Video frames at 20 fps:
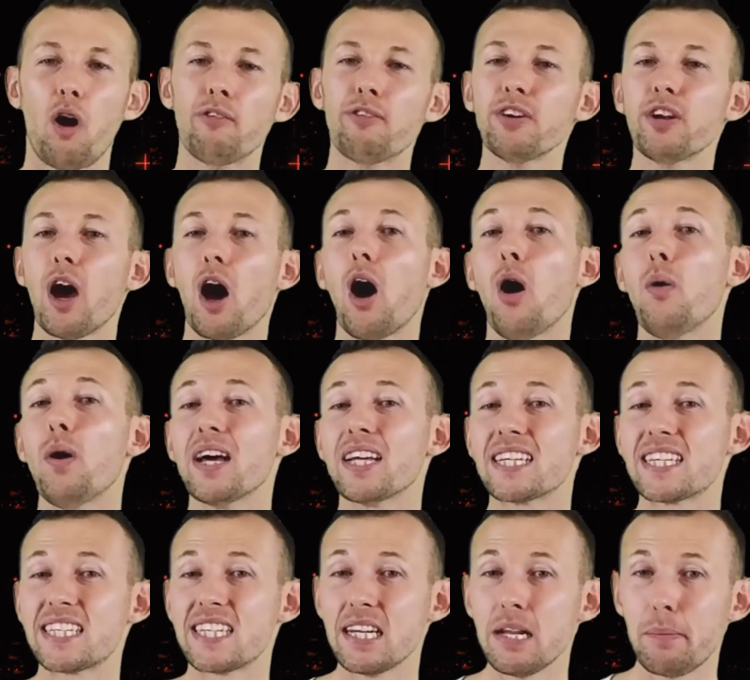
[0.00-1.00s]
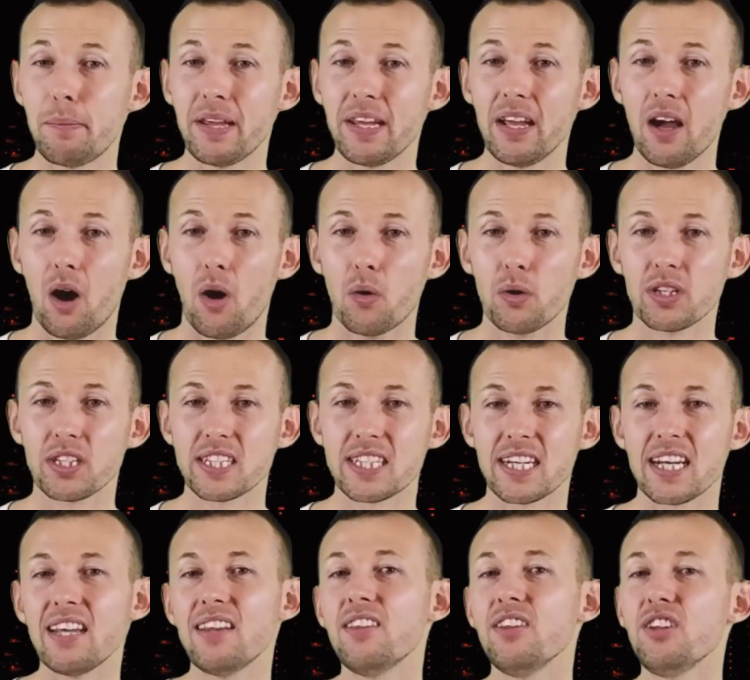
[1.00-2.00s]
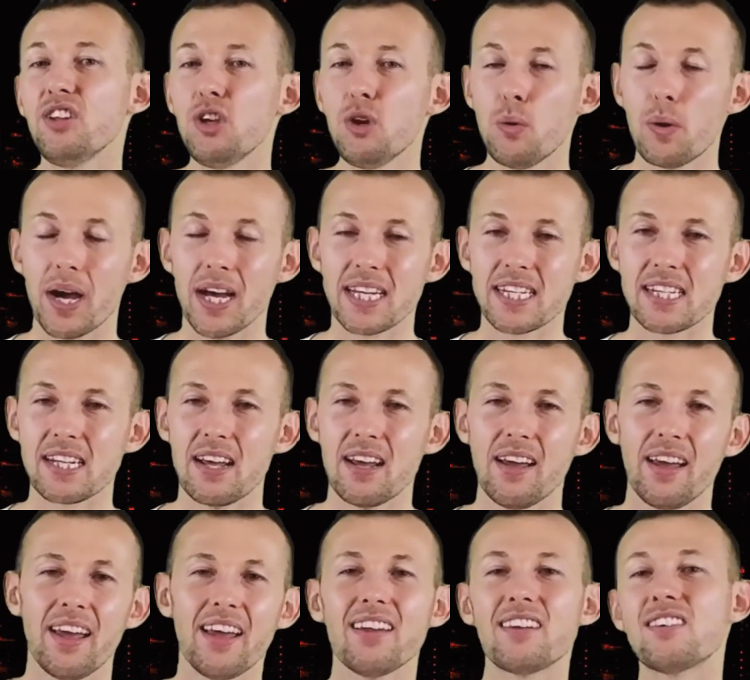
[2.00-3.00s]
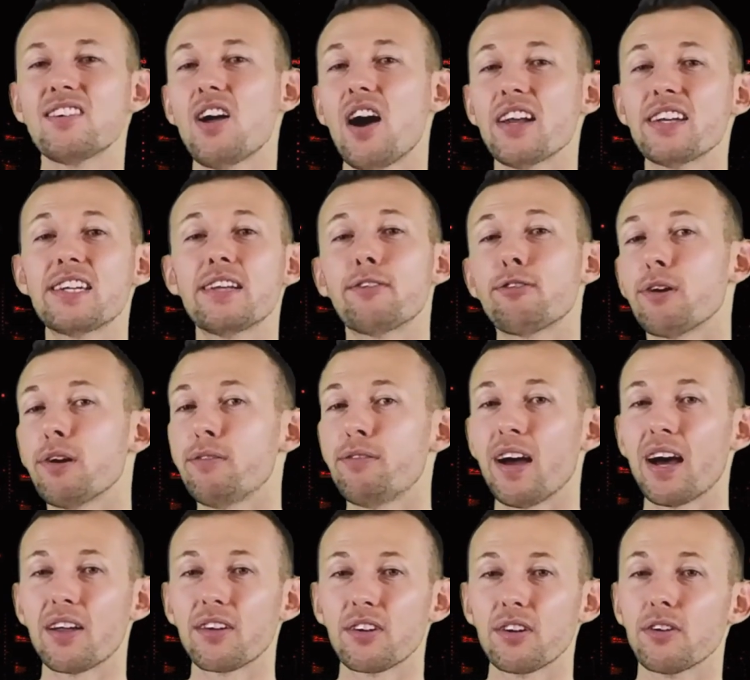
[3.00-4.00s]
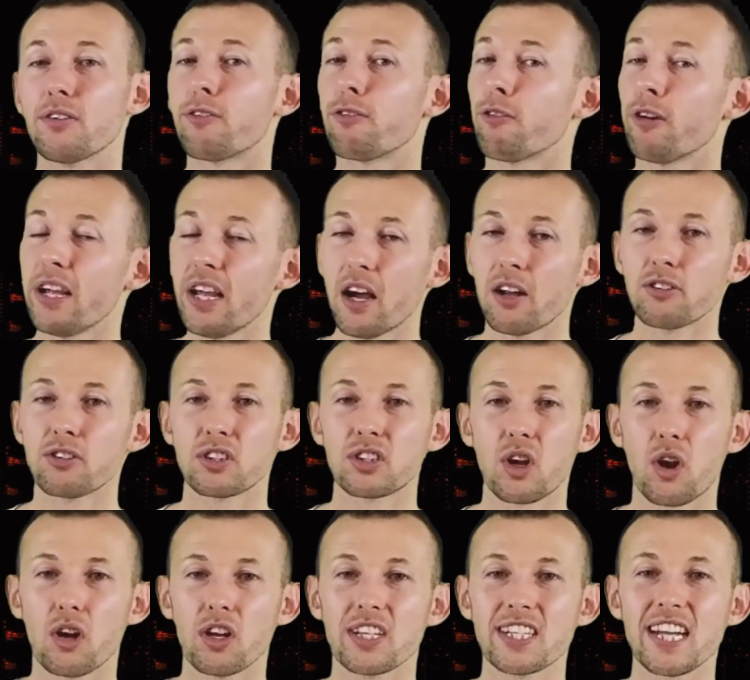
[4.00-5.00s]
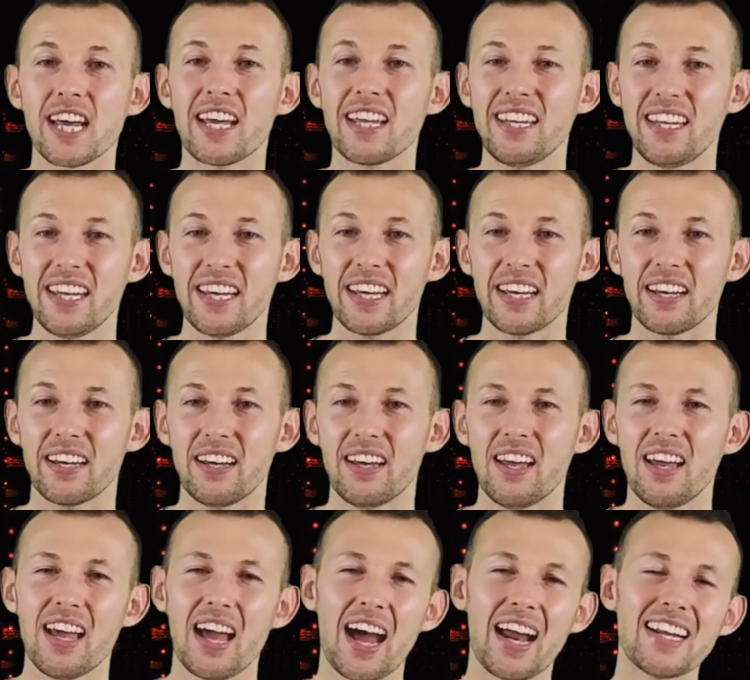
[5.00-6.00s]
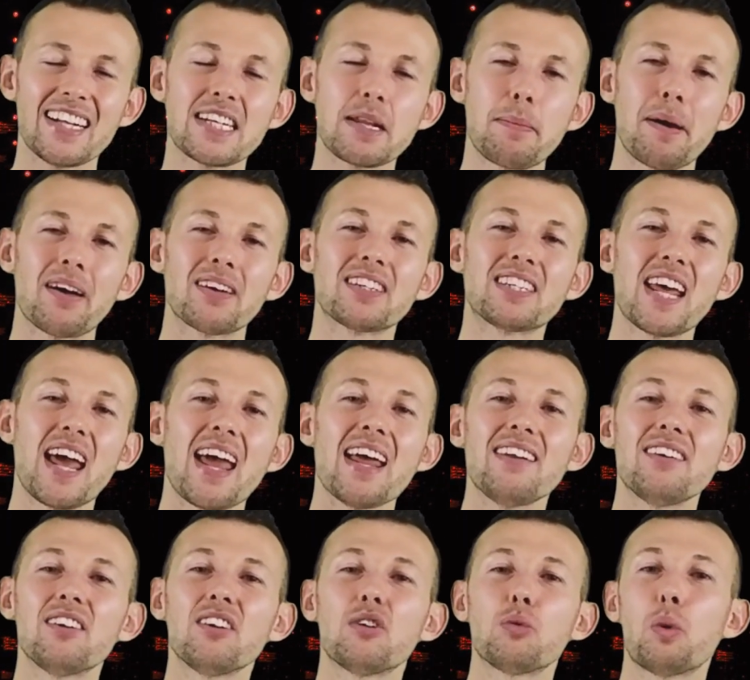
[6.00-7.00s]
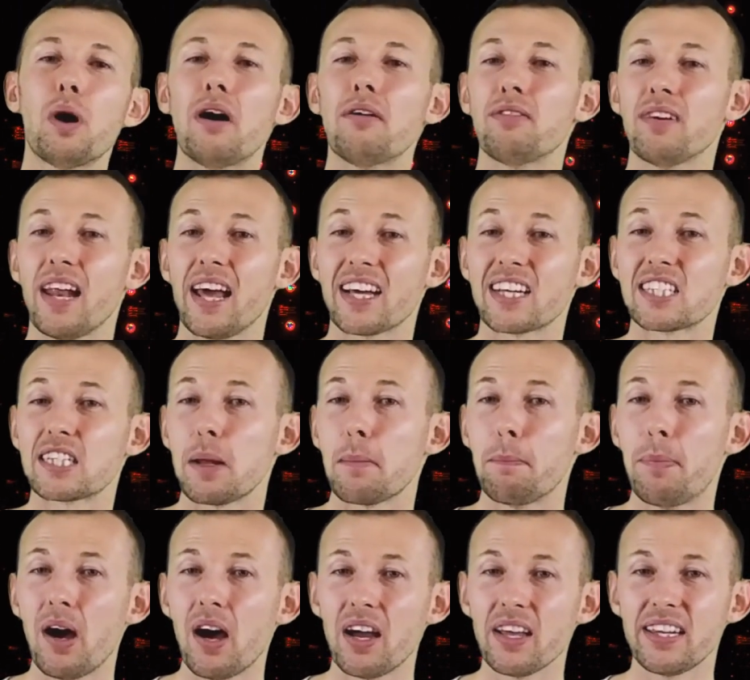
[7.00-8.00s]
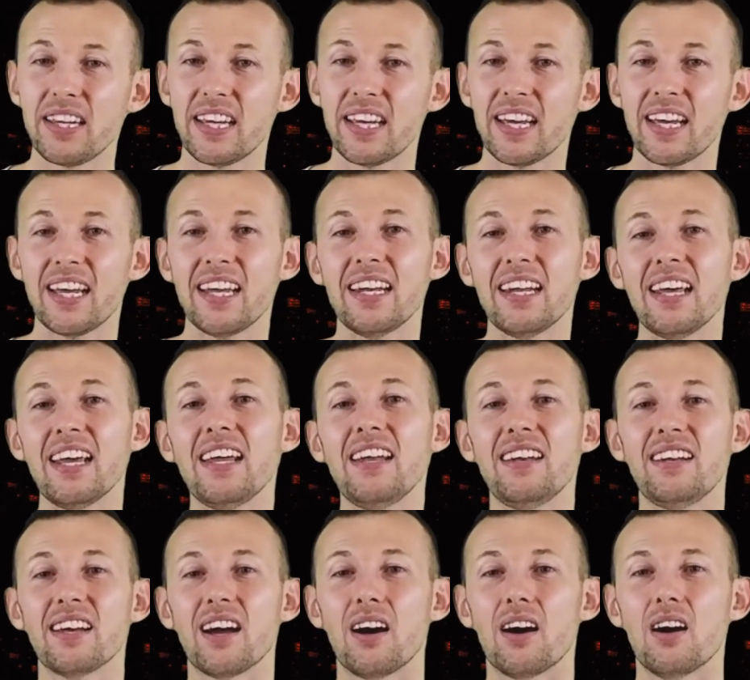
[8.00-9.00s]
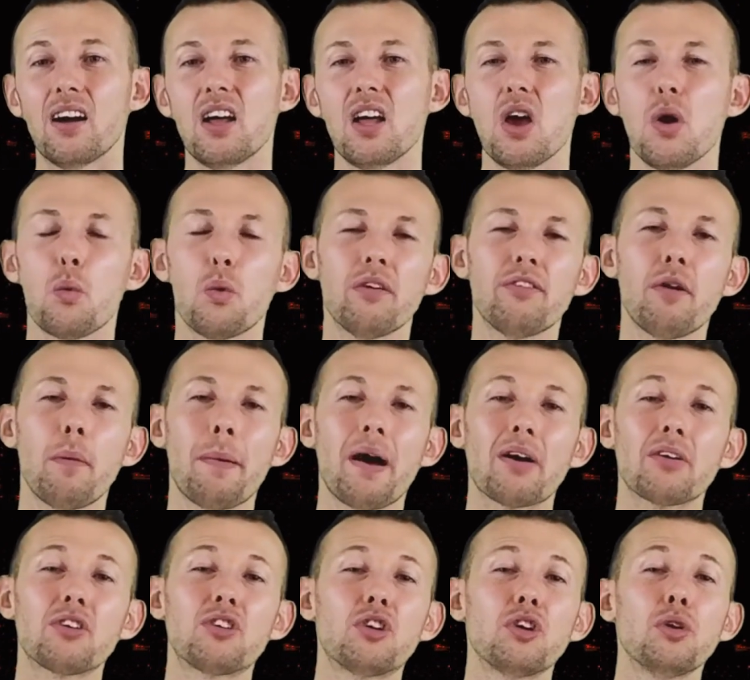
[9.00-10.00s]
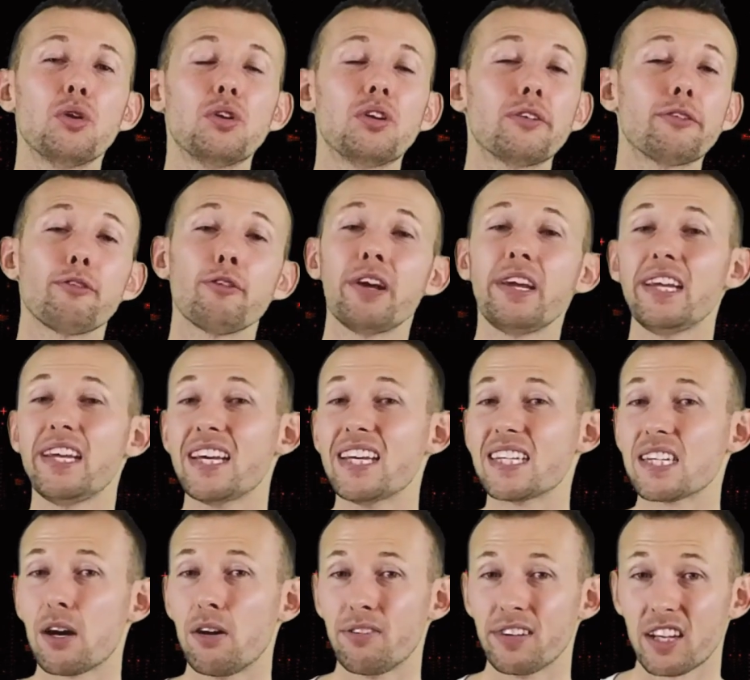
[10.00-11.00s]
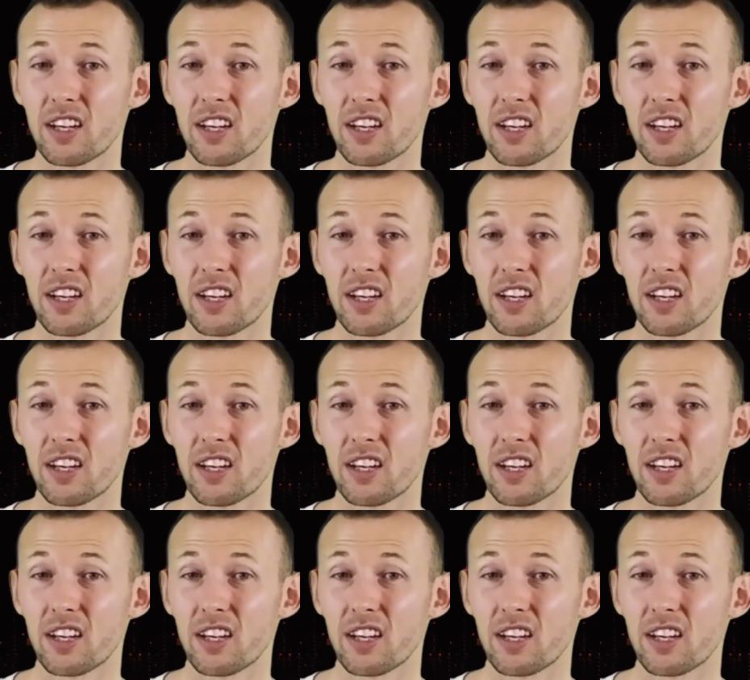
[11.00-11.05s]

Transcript: of an OSCP holders in the US is $93,300 a year and is about 10 to 12 lakhs per year in India with about 2 to 3 years of